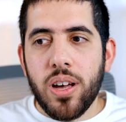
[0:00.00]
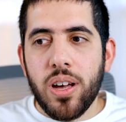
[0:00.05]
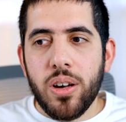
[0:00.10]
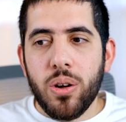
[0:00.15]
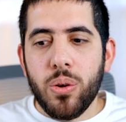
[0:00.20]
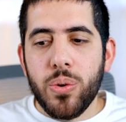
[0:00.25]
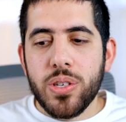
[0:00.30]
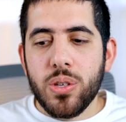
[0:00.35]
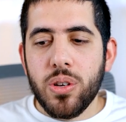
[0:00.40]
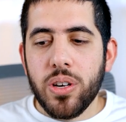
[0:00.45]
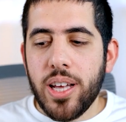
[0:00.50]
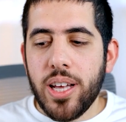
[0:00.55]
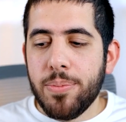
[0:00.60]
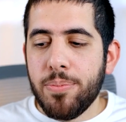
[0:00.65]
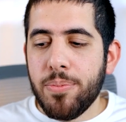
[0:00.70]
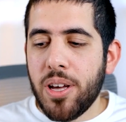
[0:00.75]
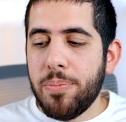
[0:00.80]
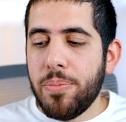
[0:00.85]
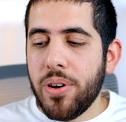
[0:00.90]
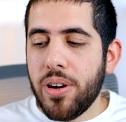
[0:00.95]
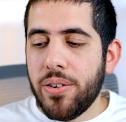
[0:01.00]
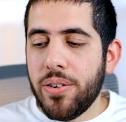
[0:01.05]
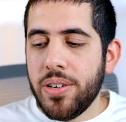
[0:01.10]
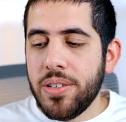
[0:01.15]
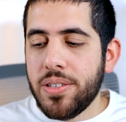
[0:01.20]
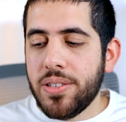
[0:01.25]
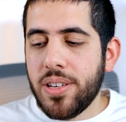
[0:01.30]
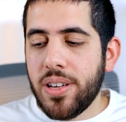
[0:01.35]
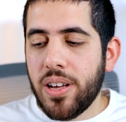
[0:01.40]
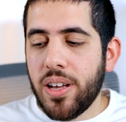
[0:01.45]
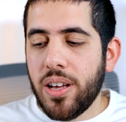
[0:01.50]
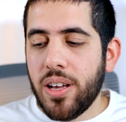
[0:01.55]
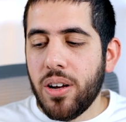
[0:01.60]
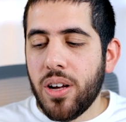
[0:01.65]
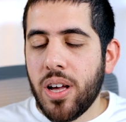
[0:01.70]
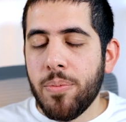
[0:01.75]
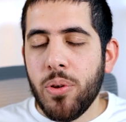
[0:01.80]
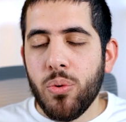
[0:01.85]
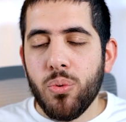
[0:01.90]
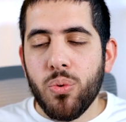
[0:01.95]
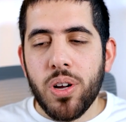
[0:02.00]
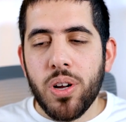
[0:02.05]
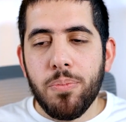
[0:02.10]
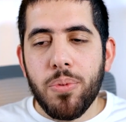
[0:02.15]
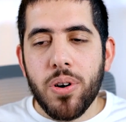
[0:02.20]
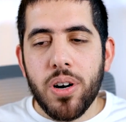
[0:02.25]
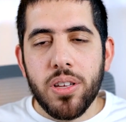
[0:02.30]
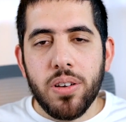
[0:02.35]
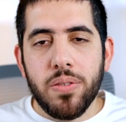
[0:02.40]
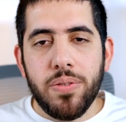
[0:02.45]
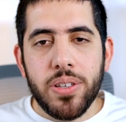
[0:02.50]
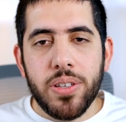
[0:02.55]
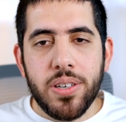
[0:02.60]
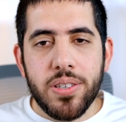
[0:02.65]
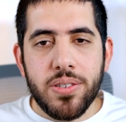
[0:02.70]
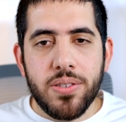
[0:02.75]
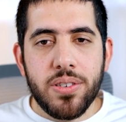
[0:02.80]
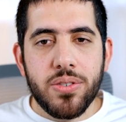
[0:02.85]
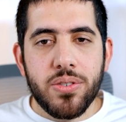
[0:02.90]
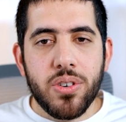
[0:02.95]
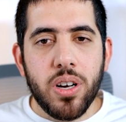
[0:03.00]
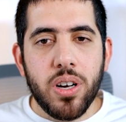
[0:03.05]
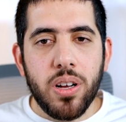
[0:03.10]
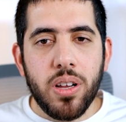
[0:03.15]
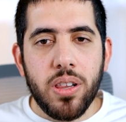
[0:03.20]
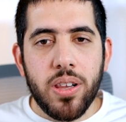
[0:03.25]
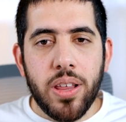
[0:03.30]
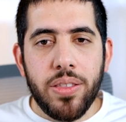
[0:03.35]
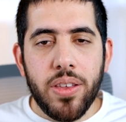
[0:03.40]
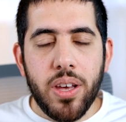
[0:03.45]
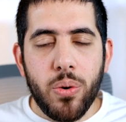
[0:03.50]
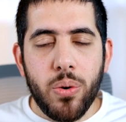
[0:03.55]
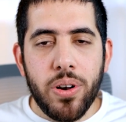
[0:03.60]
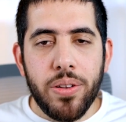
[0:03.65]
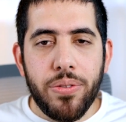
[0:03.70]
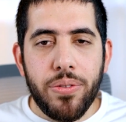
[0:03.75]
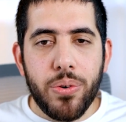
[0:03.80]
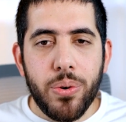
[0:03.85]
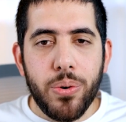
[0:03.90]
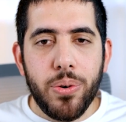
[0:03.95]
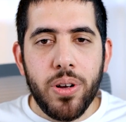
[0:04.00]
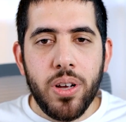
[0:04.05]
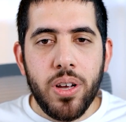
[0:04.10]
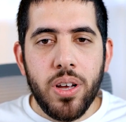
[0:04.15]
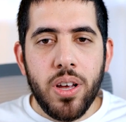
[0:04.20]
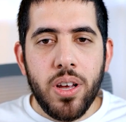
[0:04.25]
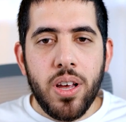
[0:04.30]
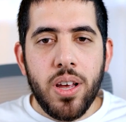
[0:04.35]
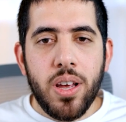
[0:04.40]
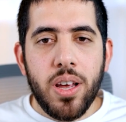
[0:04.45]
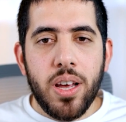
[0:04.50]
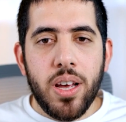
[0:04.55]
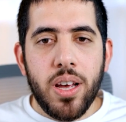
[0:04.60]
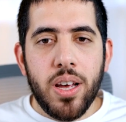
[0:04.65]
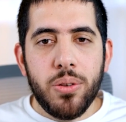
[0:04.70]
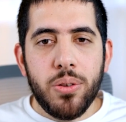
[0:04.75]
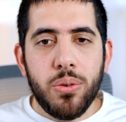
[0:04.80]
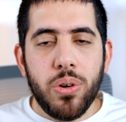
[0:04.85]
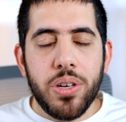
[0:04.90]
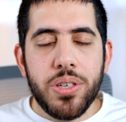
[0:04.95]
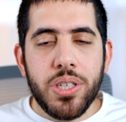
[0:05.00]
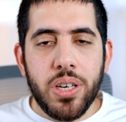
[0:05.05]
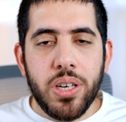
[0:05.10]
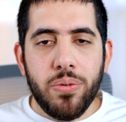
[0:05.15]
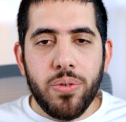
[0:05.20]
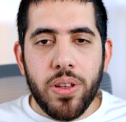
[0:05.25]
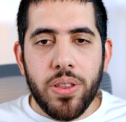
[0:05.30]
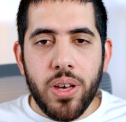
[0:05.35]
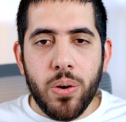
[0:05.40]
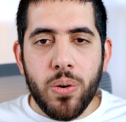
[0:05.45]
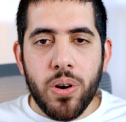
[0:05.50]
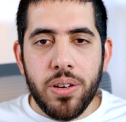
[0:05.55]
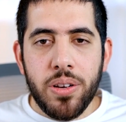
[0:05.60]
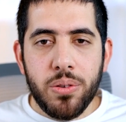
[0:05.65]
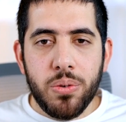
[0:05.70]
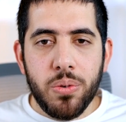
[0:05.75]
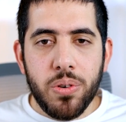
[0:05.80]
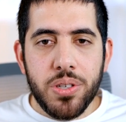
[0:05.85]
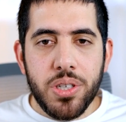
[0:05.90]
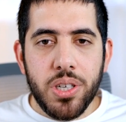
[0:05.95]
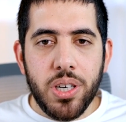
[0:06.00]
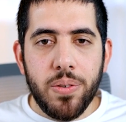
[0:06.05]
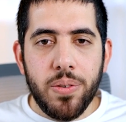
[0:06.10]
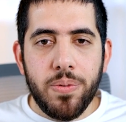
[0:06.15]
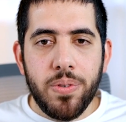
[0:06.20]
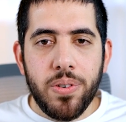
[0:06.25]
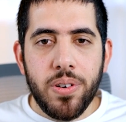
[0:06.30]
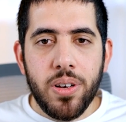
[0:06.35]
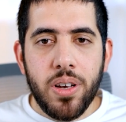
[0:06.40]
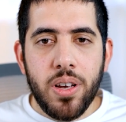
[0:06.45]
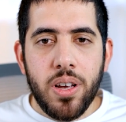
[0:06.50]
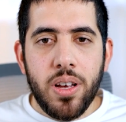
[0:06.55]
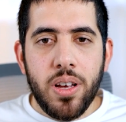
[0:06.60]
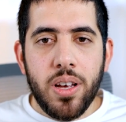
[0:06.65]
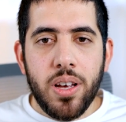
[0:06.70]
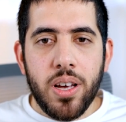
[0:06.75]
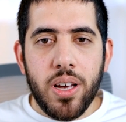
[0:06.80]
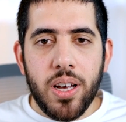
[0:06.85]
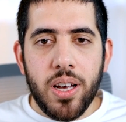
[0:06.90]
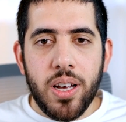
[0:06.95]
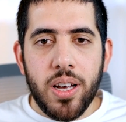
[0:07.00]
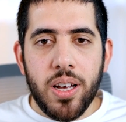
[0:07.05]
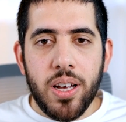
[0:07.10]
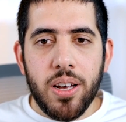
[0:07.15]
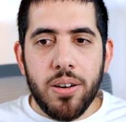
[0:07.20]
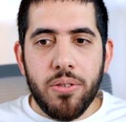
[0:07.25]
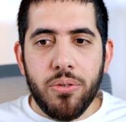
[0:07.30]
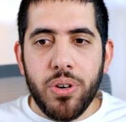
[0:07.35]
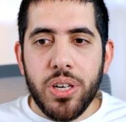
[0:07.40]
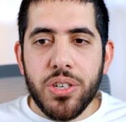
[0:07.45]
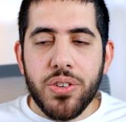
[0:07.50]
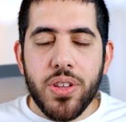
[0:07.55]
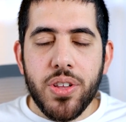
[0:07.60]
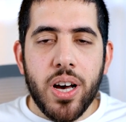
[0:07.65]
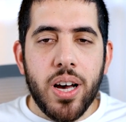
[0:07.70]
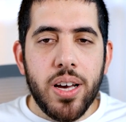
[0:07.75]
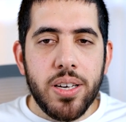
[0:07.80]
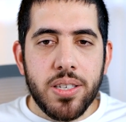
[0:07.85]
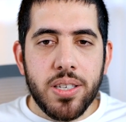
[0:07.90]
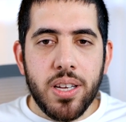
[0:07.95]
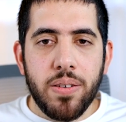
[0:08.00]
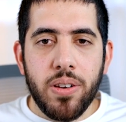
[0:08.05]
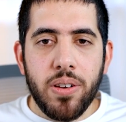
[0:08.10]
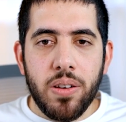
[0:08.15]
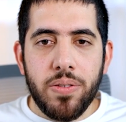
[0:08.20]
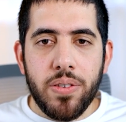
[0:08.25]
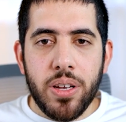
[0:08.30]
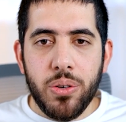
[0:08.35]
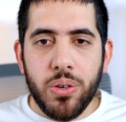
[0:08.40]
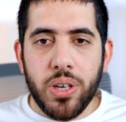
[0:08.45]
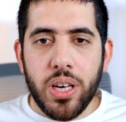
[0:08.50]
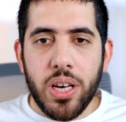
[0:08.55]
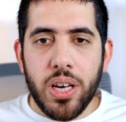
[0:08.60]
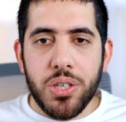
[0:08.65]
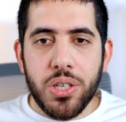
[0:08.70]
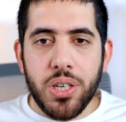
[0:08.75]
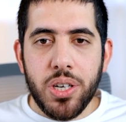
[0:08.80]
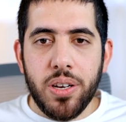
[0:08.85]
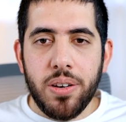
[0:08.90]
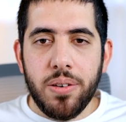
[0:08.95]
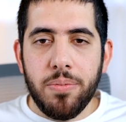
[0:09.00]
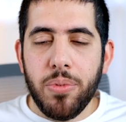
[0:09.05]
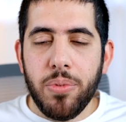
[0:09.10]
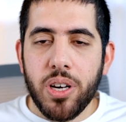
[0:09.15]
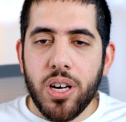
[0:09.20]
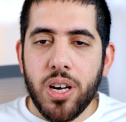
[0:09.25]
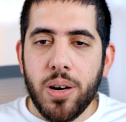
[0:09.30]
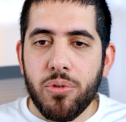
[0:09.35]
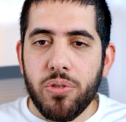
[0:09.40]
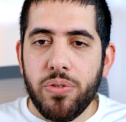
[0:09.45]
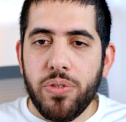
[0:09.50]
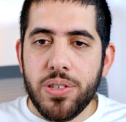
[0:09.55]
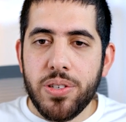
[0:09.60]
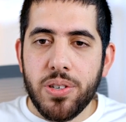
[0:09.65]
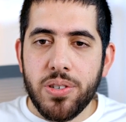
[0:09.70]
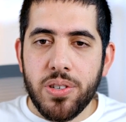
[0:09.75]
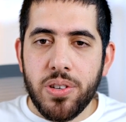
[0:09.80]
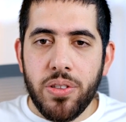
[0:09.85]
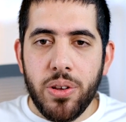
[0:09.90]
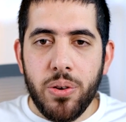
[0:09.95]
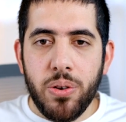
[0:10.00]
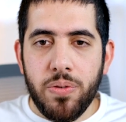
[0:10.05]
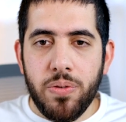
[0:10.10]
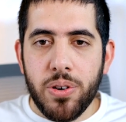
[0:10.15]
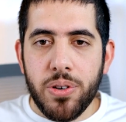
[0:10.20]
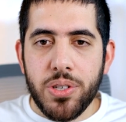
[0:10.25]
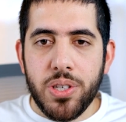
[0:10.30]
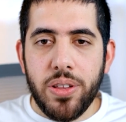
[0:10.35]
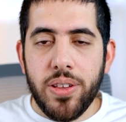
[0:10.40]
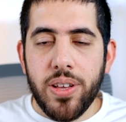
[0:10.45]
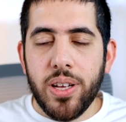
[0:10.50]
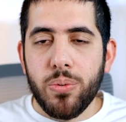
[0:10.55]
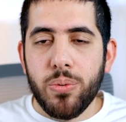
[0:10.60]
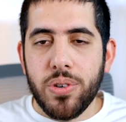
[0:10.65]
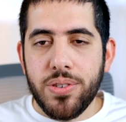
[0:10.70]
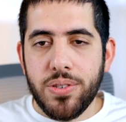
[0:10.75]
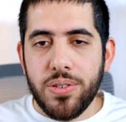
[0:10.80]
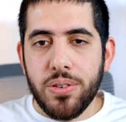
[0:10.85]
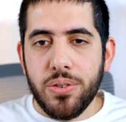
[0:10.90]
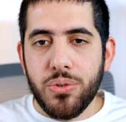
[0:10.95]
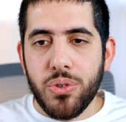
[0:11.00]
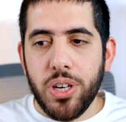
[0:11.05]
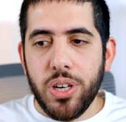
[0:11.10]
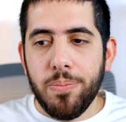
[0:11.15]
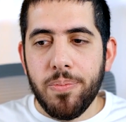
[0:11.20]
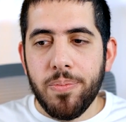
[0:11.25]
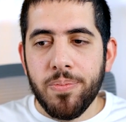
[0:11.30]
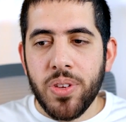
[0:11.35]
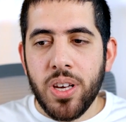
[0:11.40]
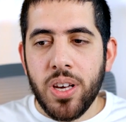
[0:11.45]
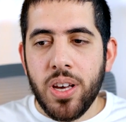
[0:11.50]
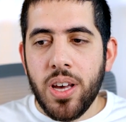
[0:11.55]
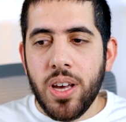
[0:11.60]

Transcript: I, I always look at my parents. Uh, I mean, one part of it is the struggle that they went through uh, to achieve what they wanted to achieve, uh, reach the highest level of education, become professors in the university. That was their dream.